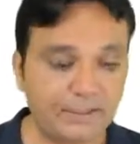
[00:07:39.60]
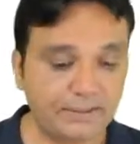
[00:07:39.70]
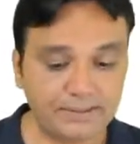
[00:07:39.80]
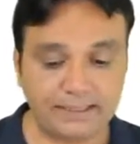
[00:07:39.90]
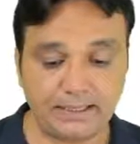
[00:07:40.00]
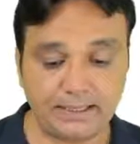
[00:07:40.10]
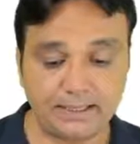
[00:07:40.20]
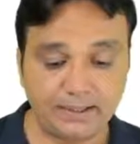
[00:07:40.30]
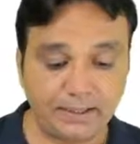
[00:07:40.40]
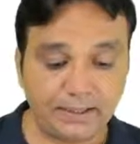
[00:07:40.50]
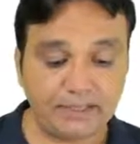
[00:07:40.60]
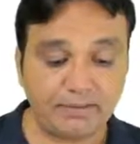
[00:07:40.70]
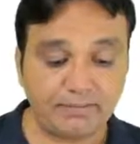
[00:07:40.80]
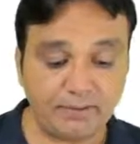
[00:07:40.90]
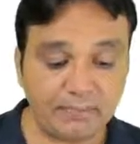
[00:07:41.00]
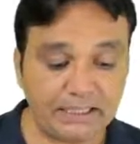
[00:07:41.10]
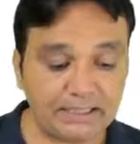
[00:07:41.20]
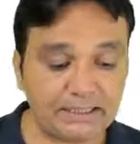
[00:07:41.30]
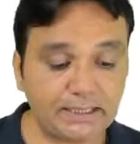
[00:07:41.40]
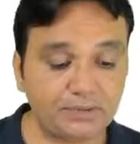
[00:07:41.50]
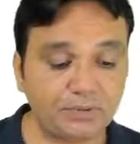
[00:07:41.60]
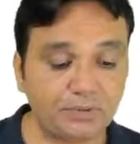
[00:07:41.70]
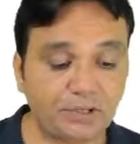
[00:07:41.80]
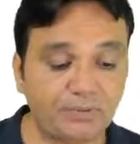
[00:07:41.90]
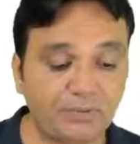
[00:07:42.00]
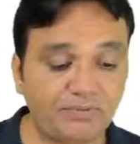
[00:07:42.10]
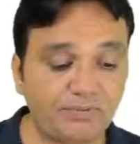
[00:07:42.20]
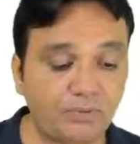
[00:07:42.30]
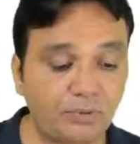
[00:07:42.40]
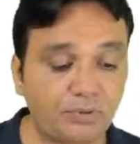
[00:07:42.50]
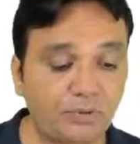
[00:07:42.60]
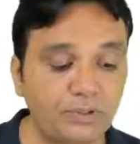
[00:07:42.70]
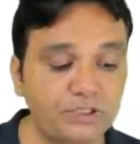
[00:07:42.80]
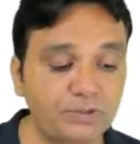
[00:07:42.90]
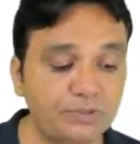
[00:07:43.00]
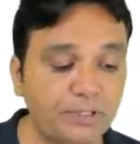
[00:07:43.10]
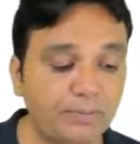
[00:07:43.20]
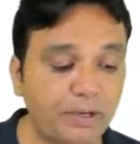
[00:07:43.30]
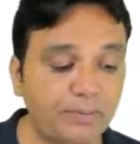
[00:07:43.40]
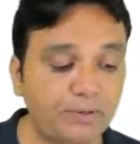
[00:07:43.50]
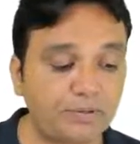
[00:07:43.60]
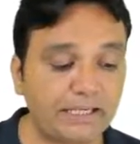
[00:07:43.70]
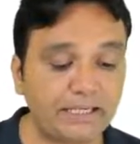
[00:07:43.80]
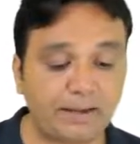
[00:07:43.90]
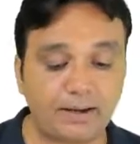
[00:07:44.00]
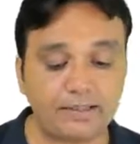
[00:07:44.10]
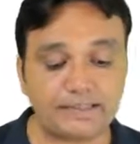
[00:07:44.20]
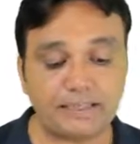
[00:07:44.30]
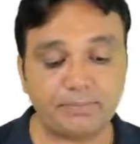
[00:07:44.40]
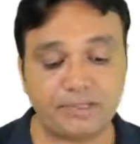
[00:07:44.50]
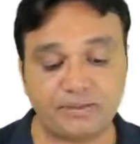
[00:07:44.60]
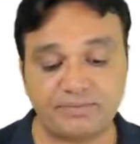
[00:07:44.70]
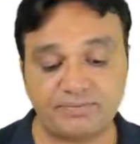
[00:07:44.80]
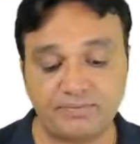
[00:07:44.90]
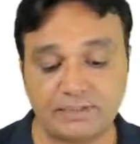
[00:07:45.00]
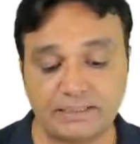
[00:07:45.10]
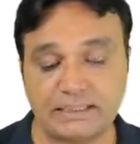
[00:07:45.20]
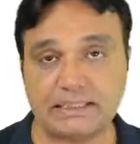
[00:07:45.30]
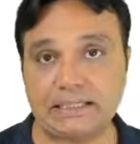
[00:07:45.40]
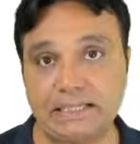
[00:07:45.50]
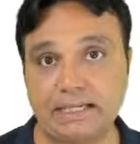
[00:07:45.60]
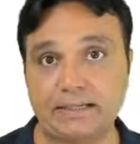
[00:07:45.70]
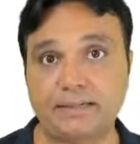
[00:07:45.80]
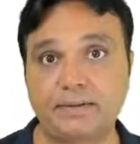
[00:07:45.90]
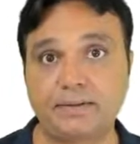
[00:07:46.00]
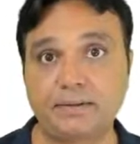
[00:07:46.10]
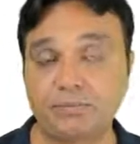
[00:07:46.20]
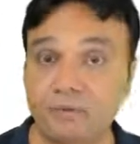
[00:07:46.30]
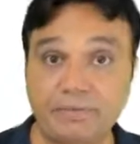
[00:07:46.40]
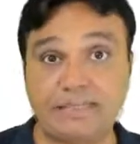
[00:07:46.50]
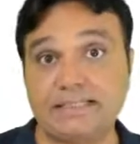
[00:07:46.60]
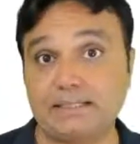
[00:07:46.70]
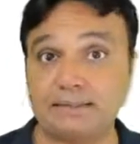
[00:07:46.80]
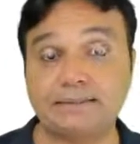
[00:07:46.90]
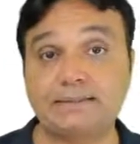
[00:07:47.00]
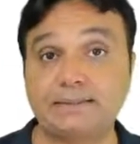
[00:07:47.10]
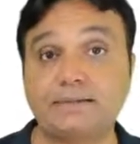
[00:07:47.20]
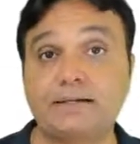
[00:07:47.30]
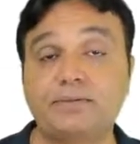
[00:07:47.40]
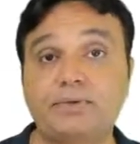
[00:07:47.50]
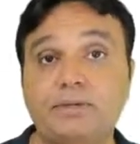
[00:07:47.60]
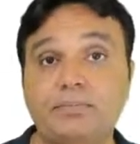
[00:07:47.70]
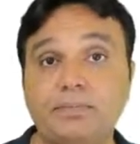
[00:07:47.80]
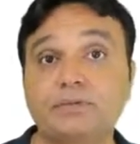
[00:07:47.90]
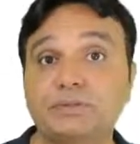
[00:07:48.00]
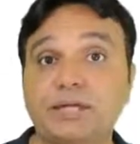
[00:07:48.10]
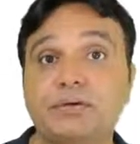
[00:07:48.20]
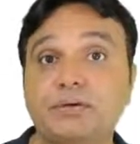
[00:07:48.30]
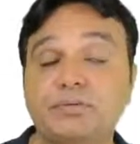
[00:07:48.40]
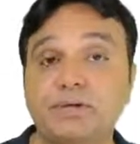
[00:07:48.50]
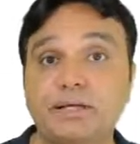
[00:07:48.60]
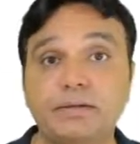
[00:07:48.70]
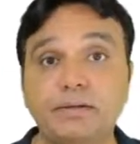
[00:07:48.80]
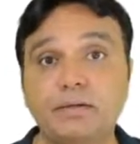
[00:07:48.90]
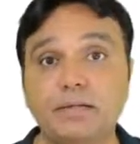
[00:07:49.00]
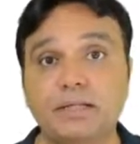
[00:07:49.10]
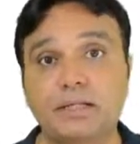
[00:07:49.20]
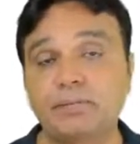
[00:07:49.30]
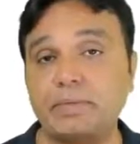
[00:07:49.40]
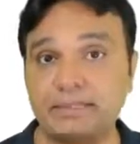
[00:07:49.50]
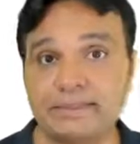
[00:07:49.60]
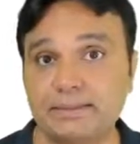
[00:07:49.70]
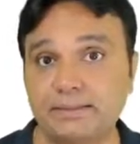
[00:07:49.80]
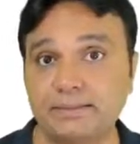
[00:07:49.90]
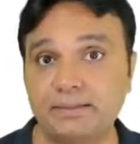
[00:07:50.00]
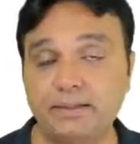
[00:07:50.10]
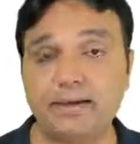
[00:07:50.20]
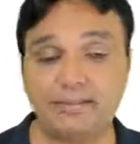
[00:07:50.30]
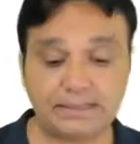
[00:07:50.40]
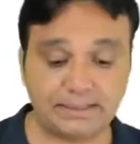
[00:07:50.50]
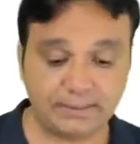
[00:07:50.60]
Secondly, they will be discharged on account of no knowledge to them about the enhanced limit of 3 lakh. We may say this is the correct one because they are not aware the limit is enhanced.